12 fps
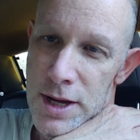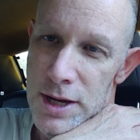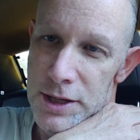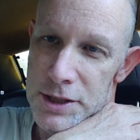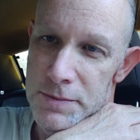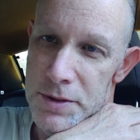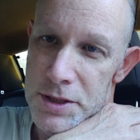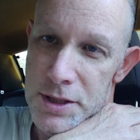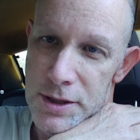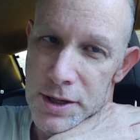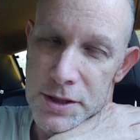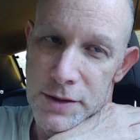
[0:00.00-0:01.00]
He gets a
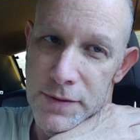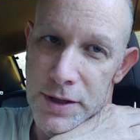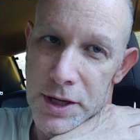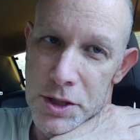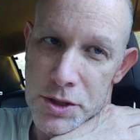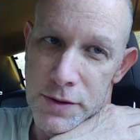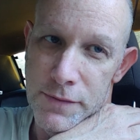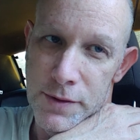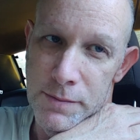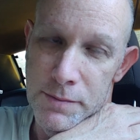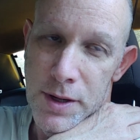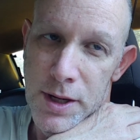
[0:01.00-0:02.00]
mysterious invitation
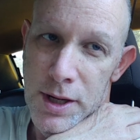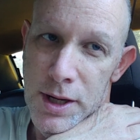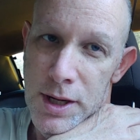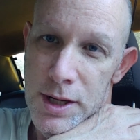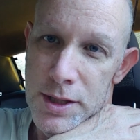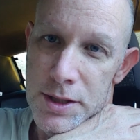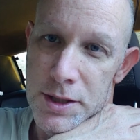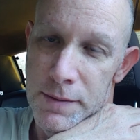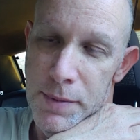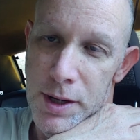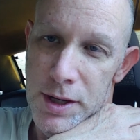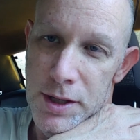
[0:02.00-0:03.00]
from
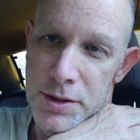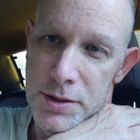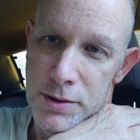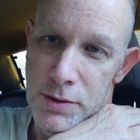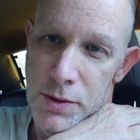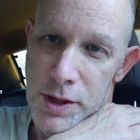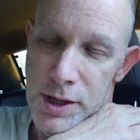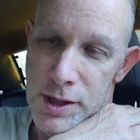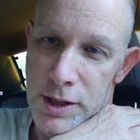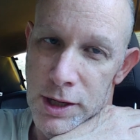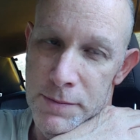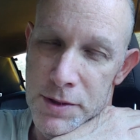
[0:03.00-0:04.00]
somebody to uh,
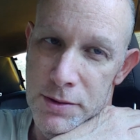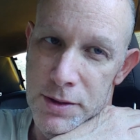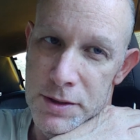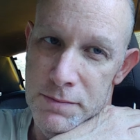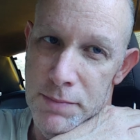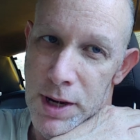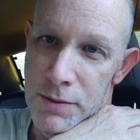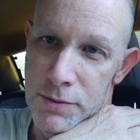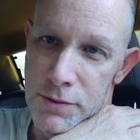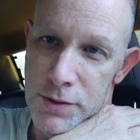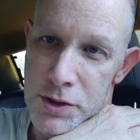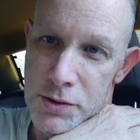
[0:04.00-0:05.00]
come to his
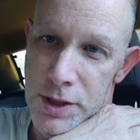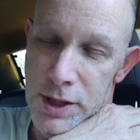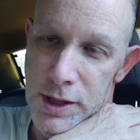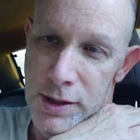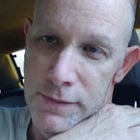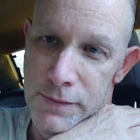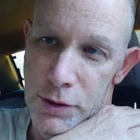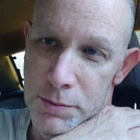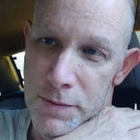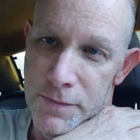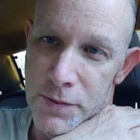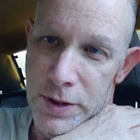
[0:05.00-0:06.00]
mountain retreat and film
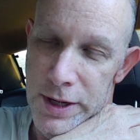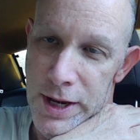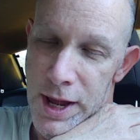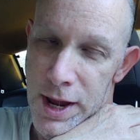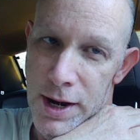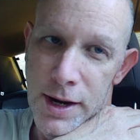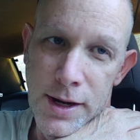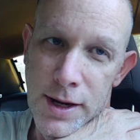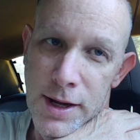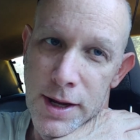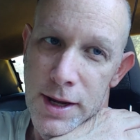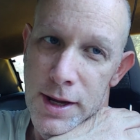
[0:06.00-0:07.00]
him for a day
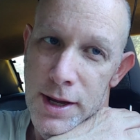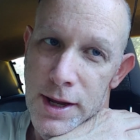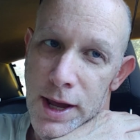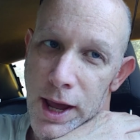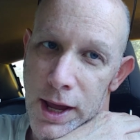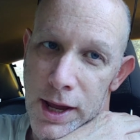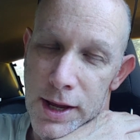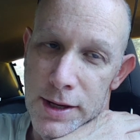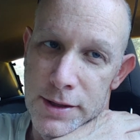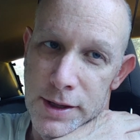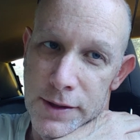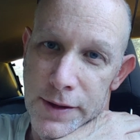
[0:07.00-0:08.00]

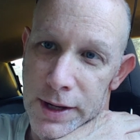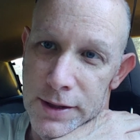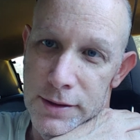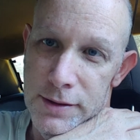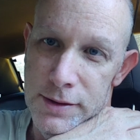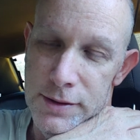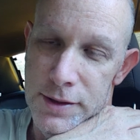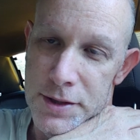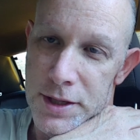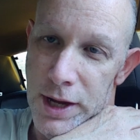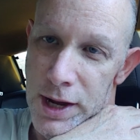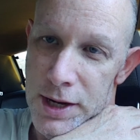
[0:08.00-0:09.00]
and uh, that
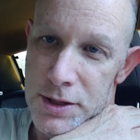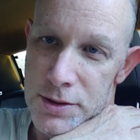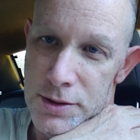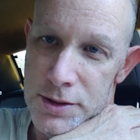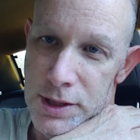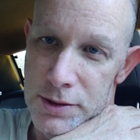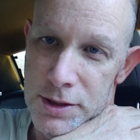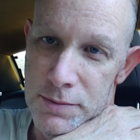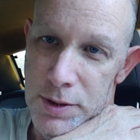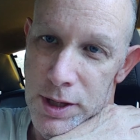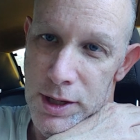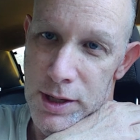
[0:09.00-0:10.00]
this guy turns out to
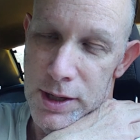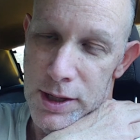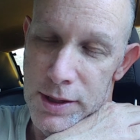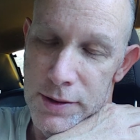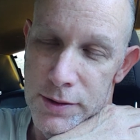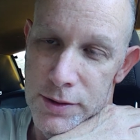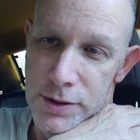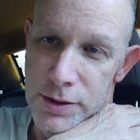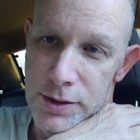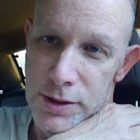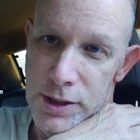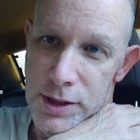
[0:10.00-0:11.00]
be uh,
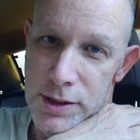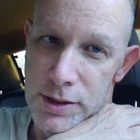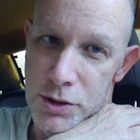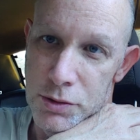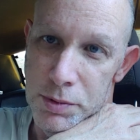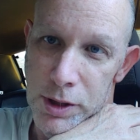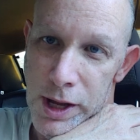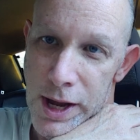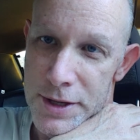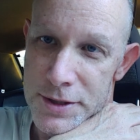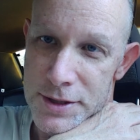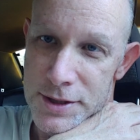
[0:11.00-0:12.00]
uh,
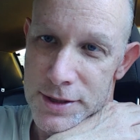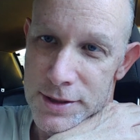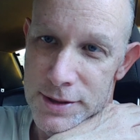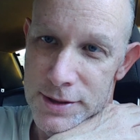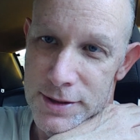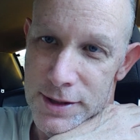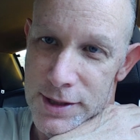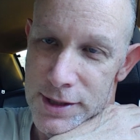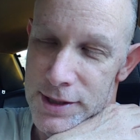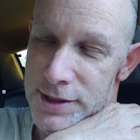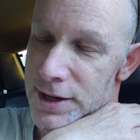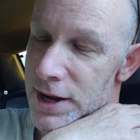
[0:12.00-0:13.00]
Duplass,
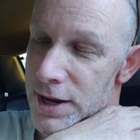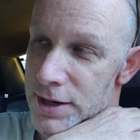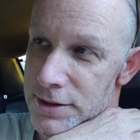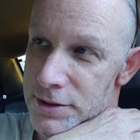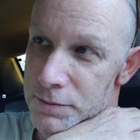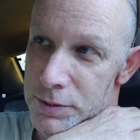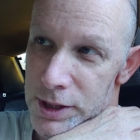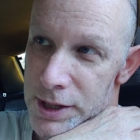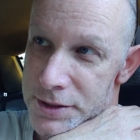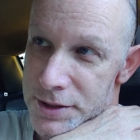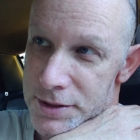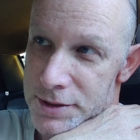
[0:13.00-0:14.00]
uh, and
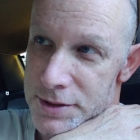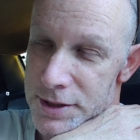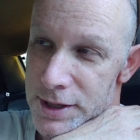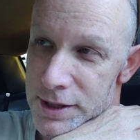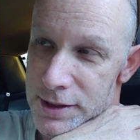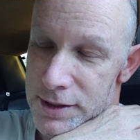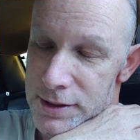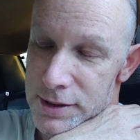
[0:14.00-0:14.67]
Duplass is this uh,